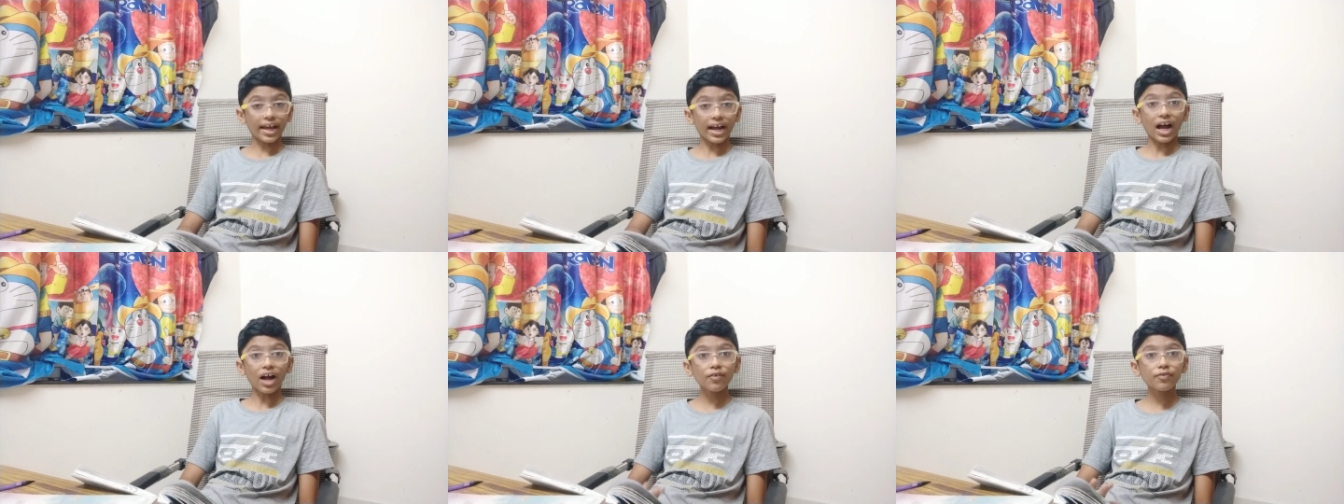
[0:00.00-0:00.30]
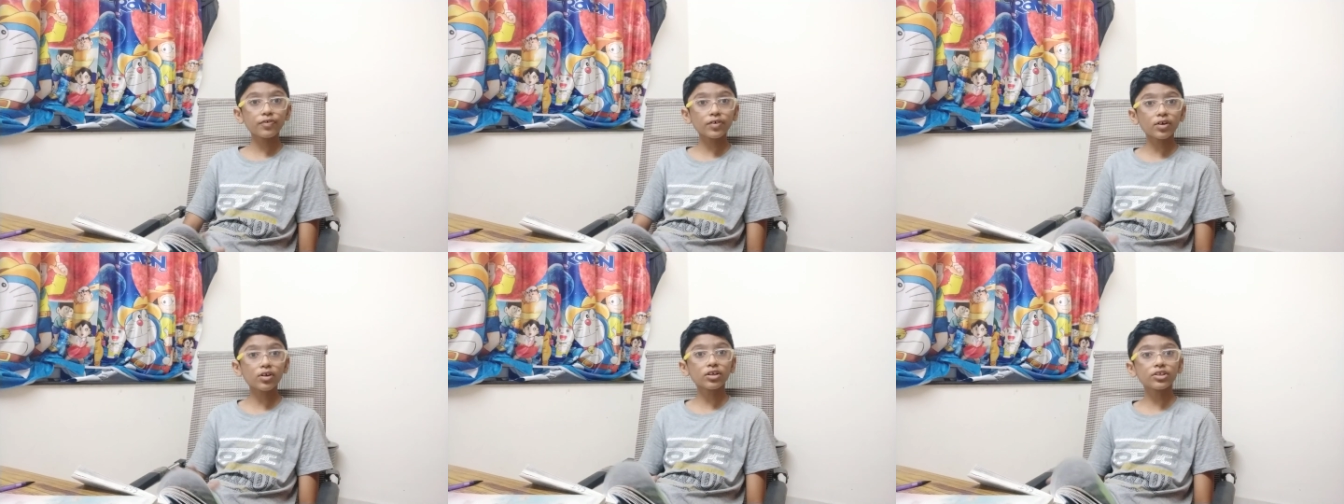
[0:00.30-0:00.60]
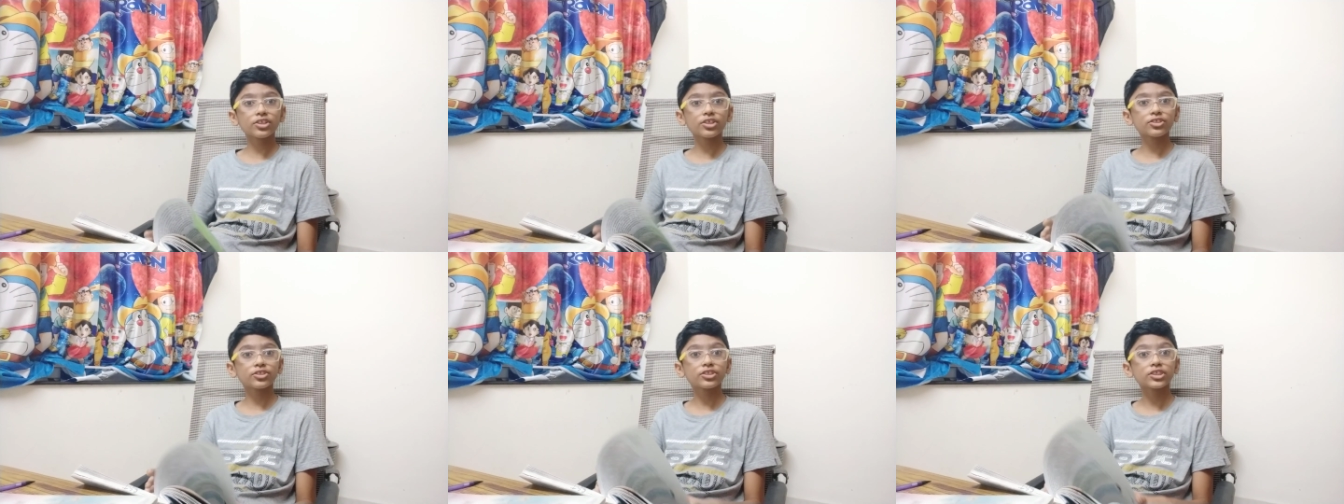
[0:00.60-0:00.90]
I forgot
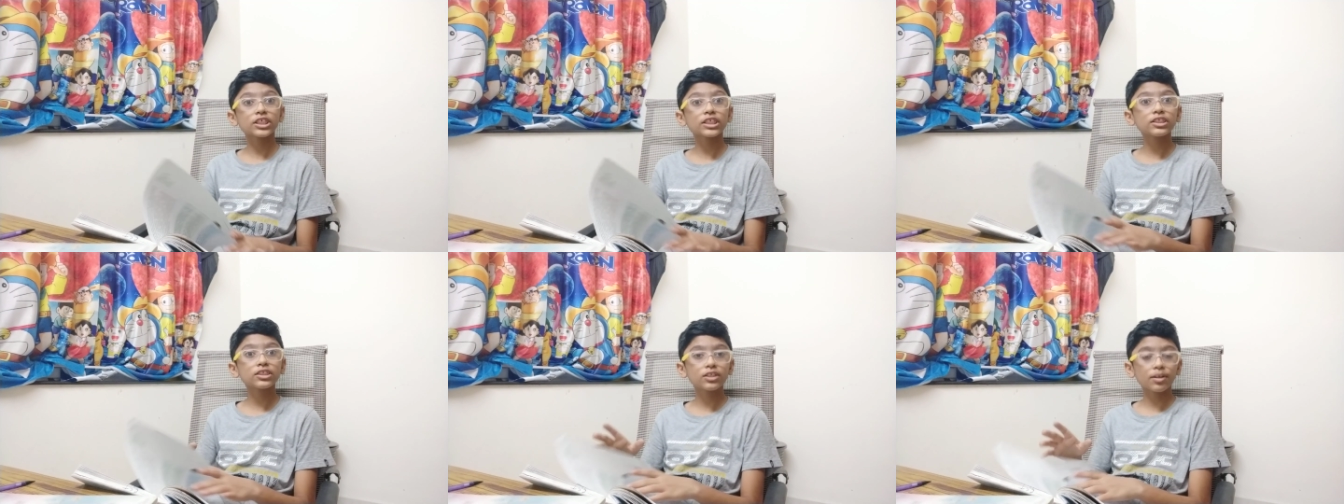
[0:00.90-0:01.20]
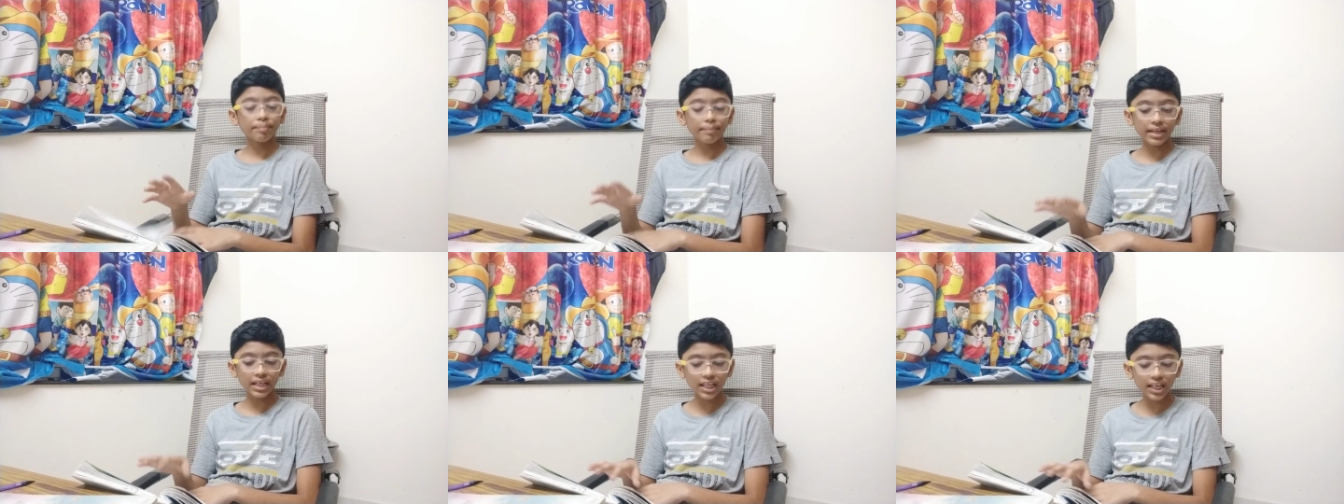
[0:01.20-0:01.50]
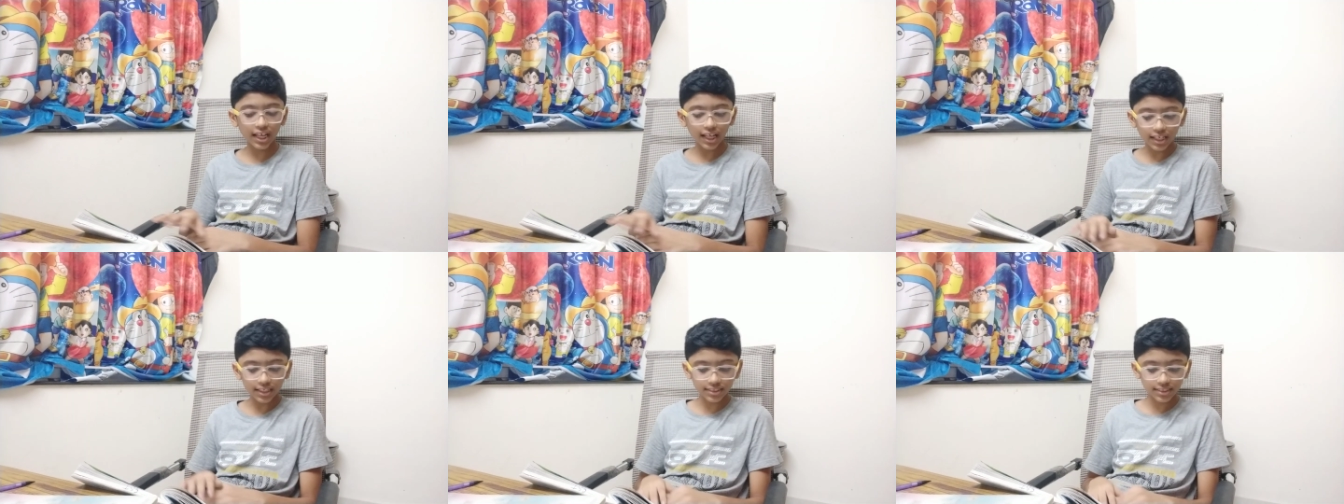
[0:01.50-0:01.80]
to tell the
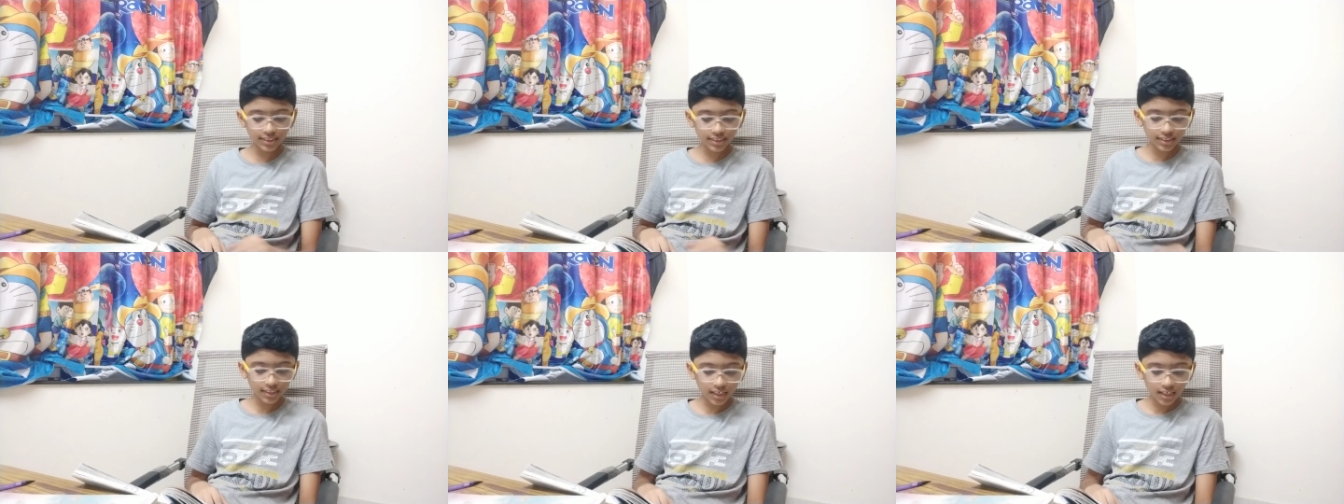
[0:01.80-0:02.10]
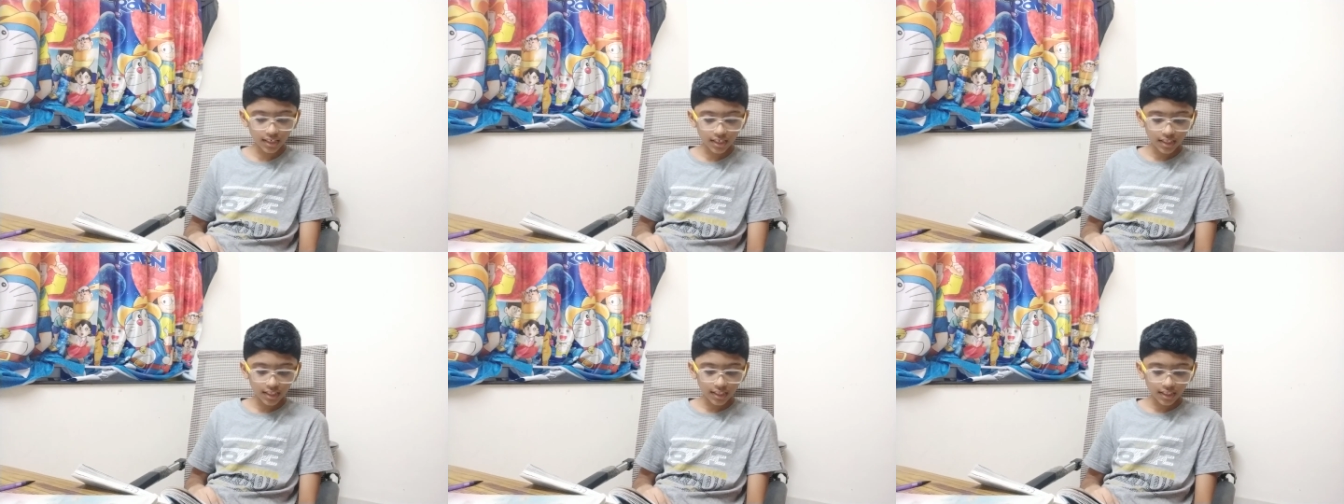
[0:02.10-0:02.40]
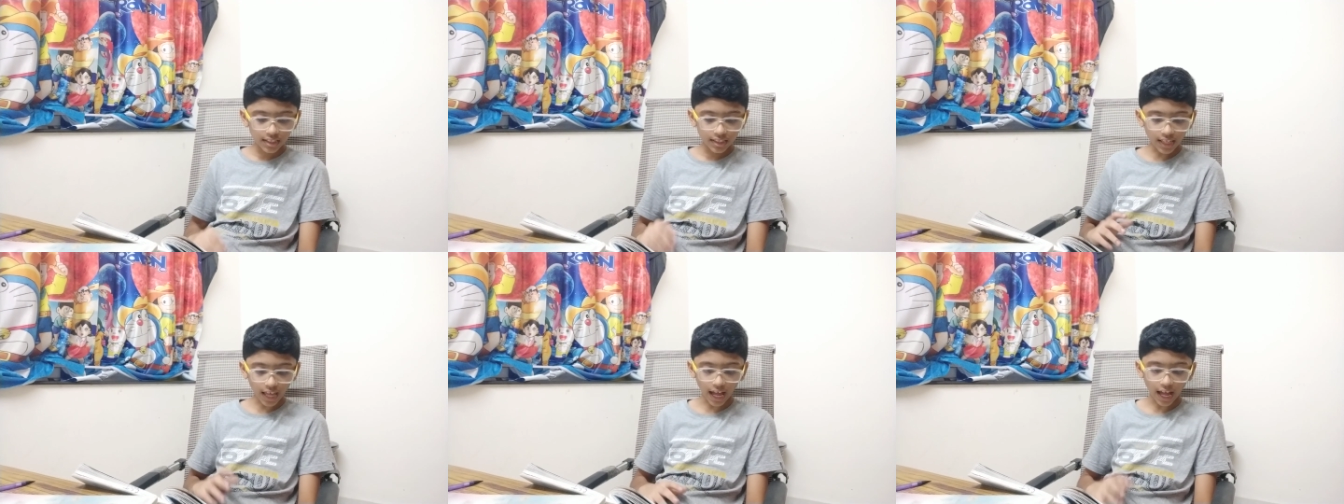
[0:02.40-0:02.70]
meanings.
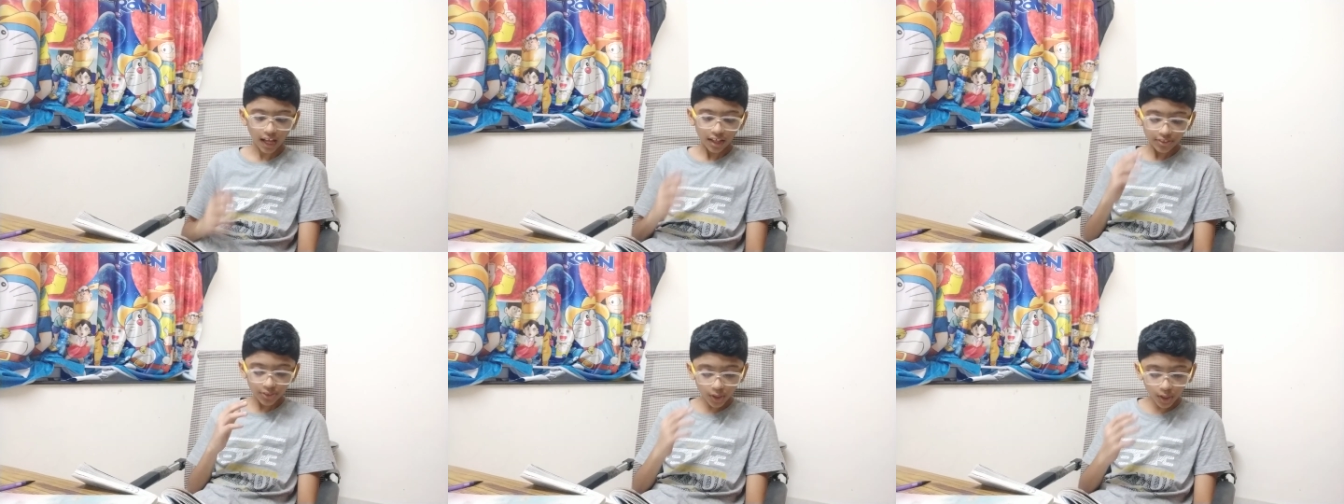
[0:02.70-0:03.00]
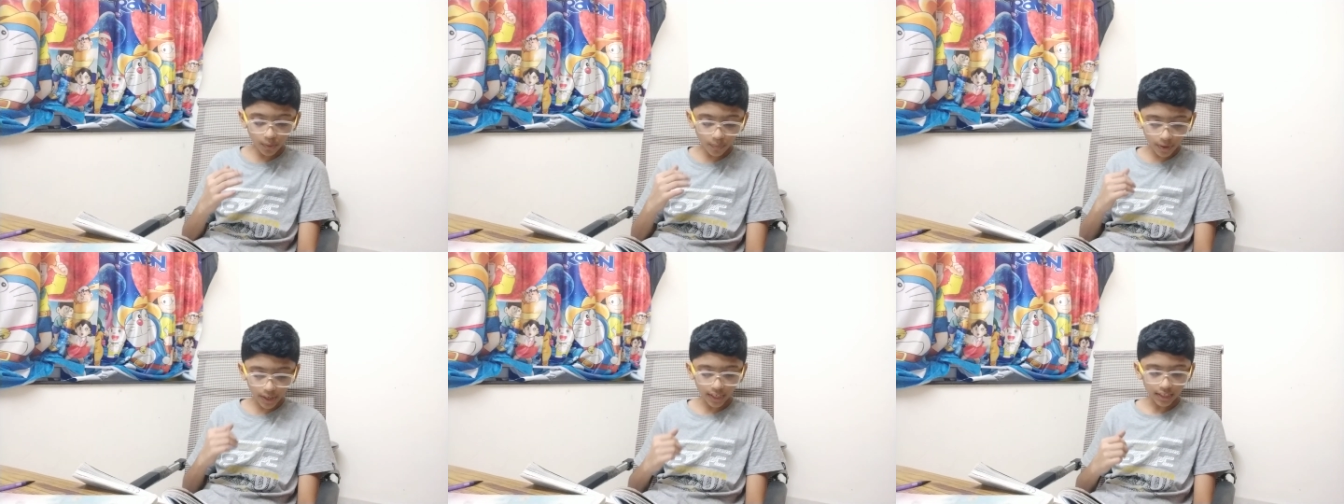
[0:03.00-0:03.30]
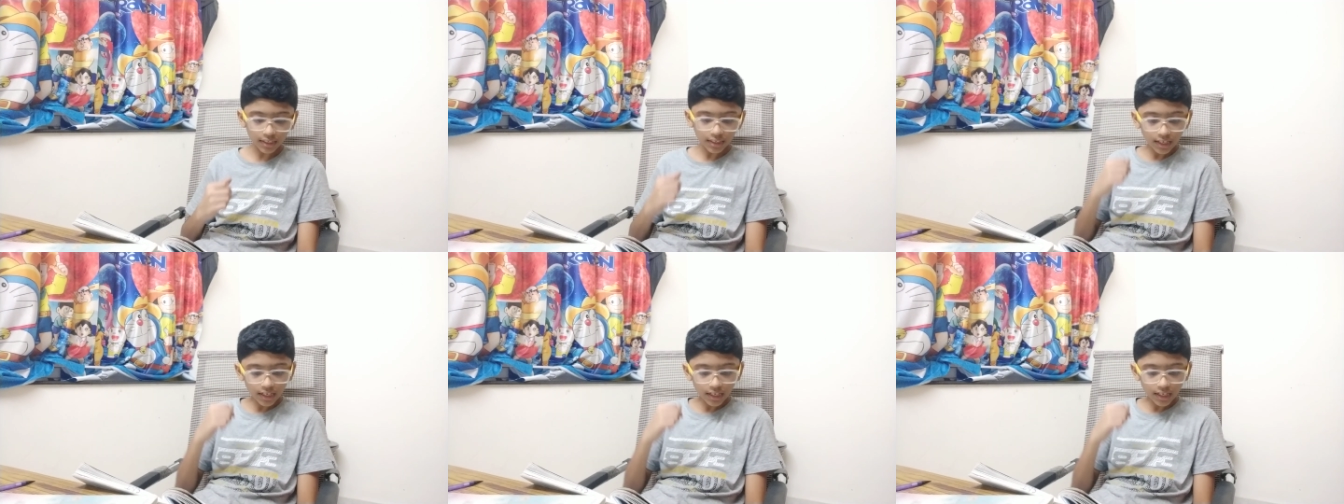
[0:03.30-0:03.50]
Yeah, terrain.